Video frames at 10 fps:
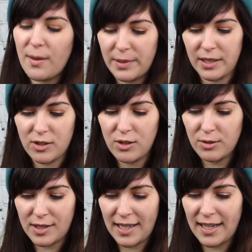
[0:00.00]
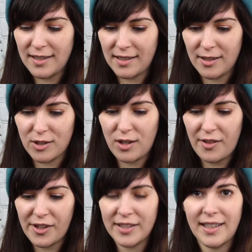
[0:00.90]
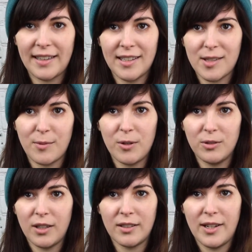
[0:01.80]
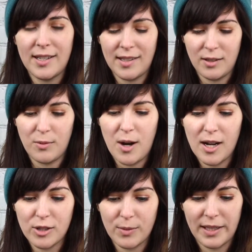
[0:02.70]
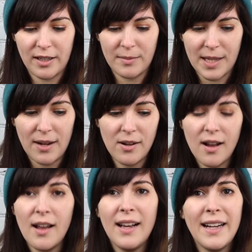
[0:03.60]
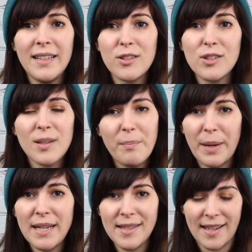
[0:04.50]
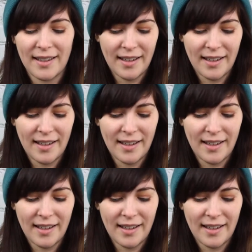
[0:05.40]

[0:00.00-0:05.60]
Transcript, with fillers: but there's no stains and there's nothing that this won't look nice in the wash when it comes out. And it's just a basic